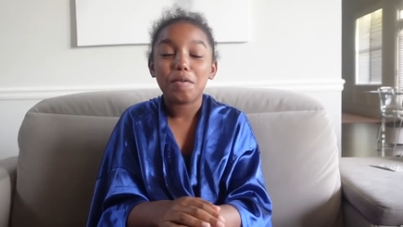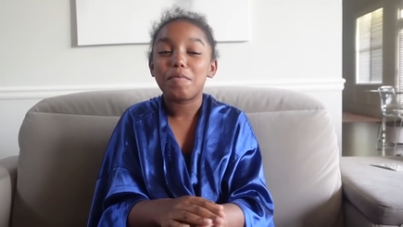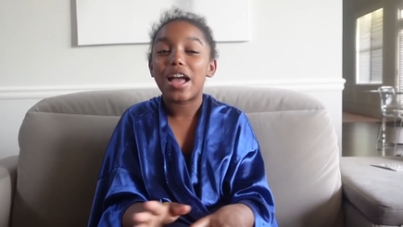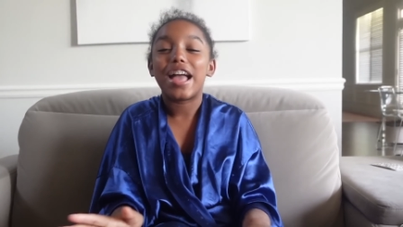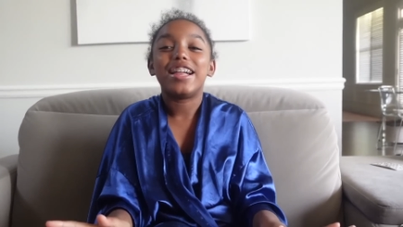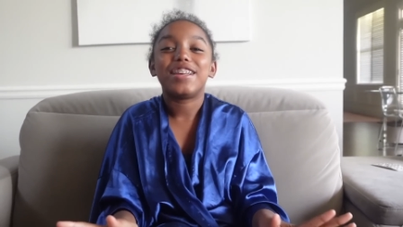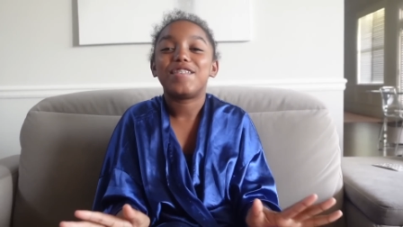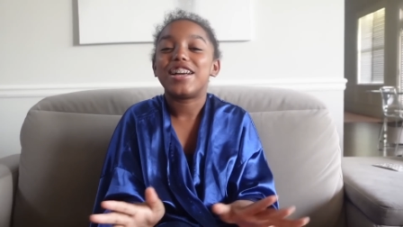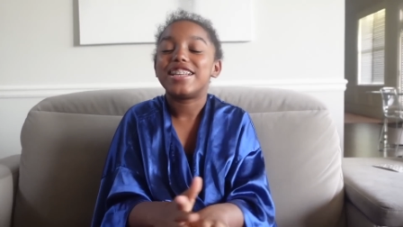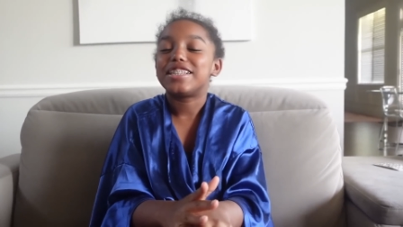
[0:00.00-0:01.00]
But
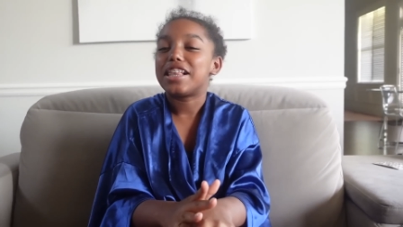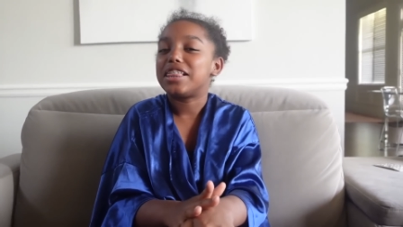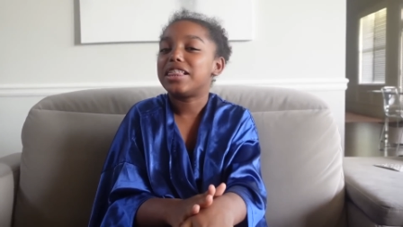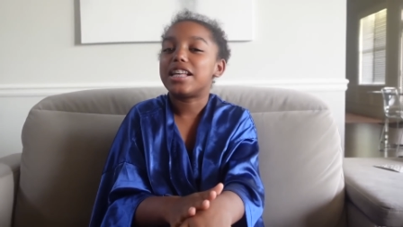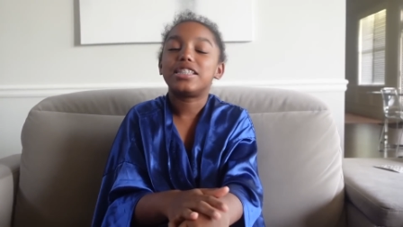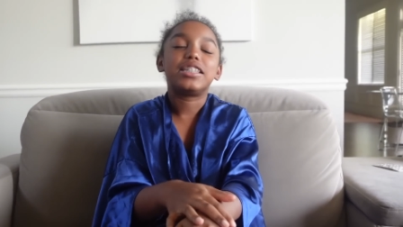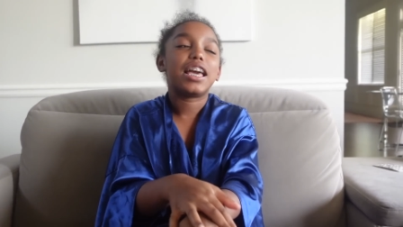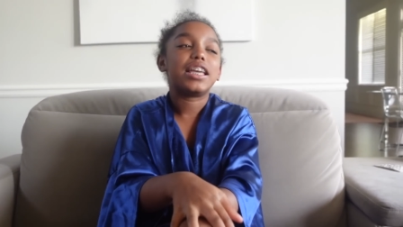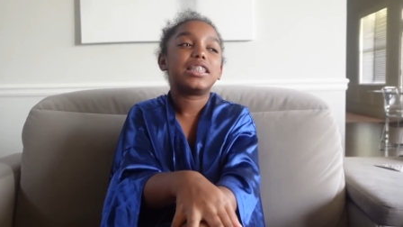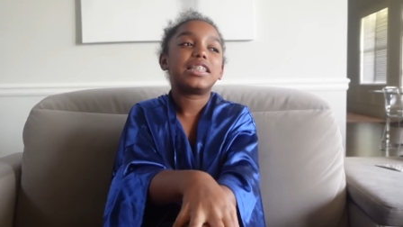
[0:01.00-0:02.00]
anyways, let's
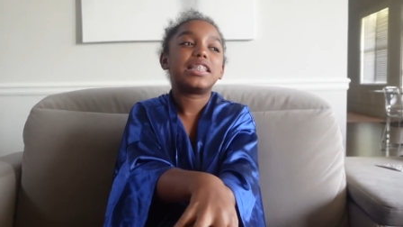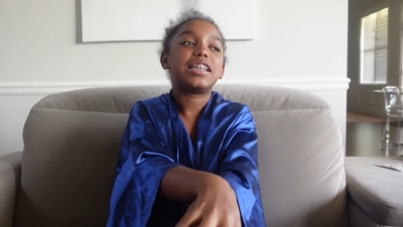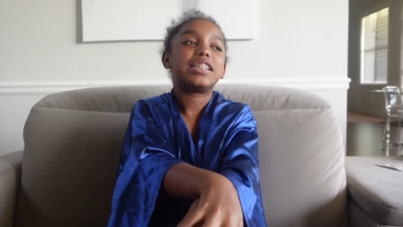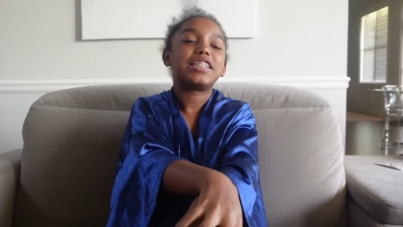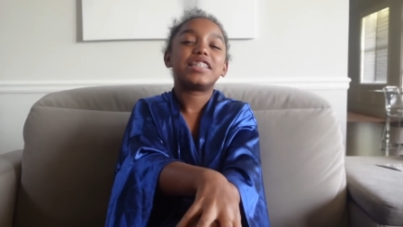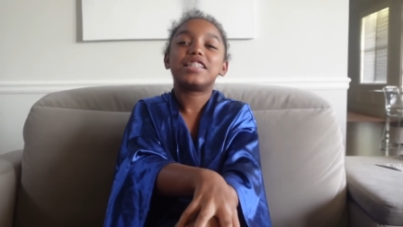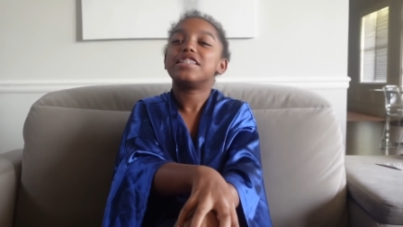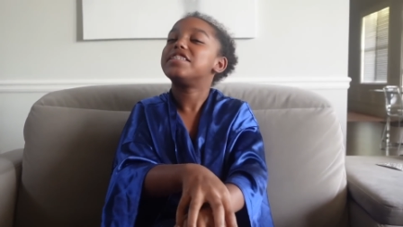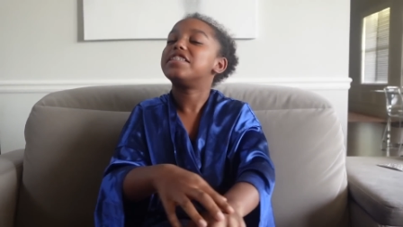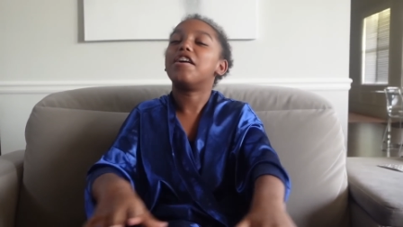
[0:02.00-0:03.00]
get into this
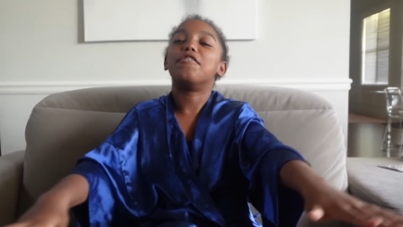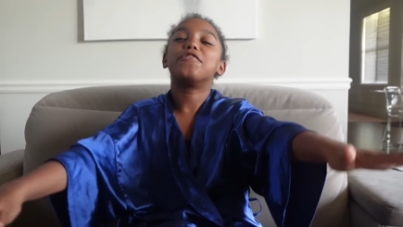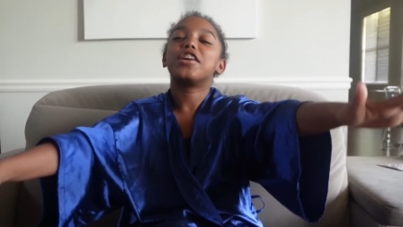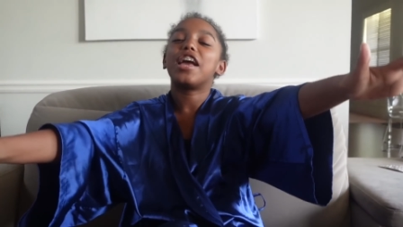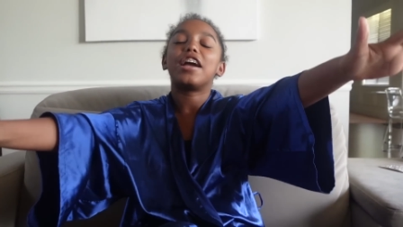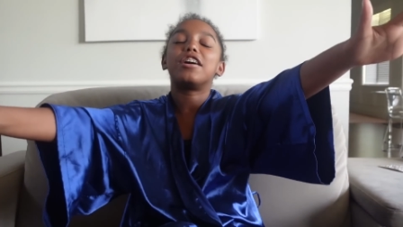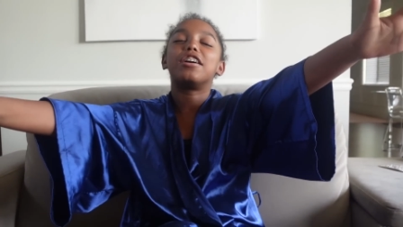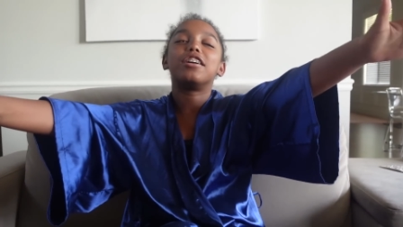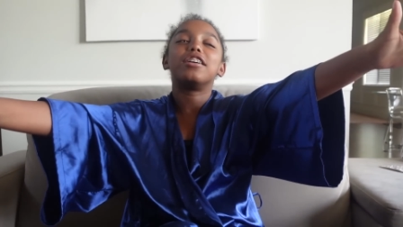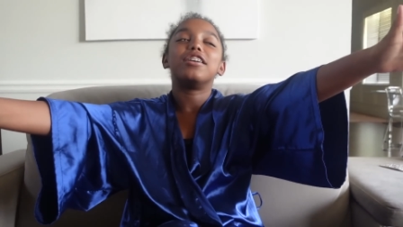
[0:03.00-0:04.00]

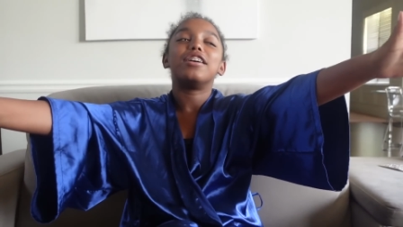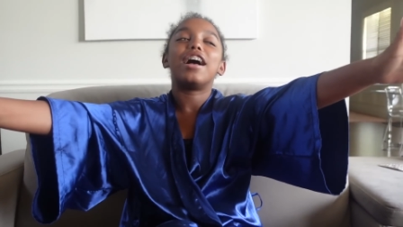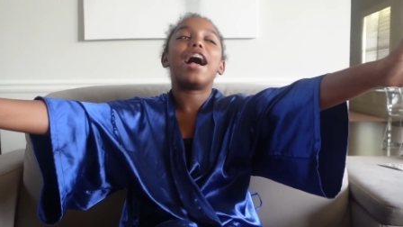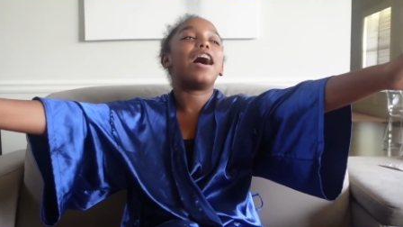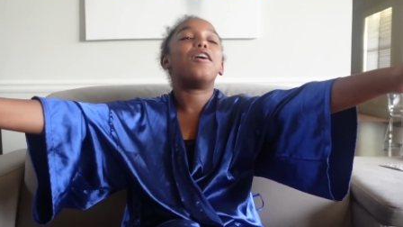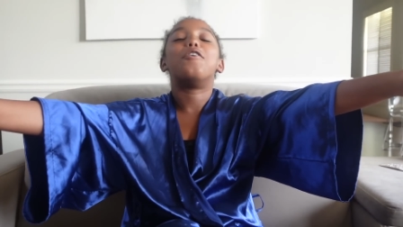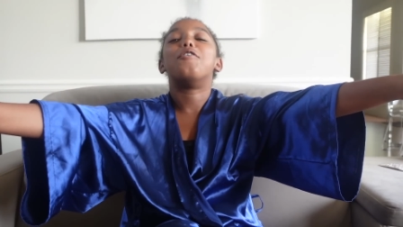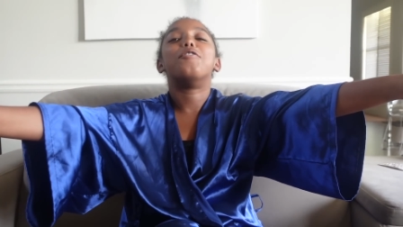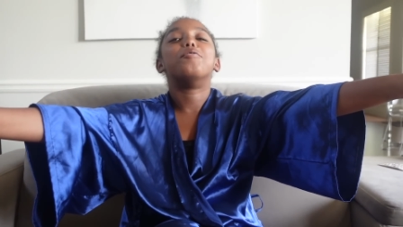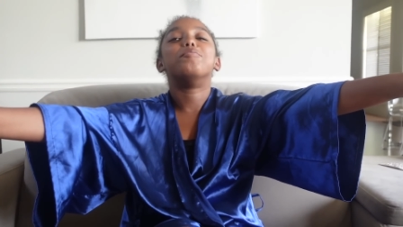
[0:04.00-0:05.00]
self-care at
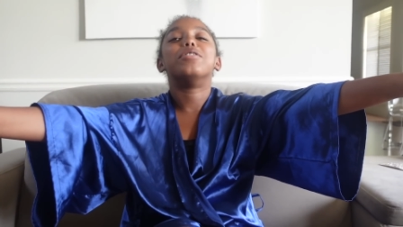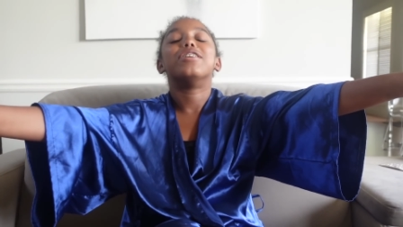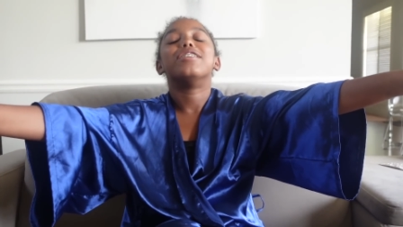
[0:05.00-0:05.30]
home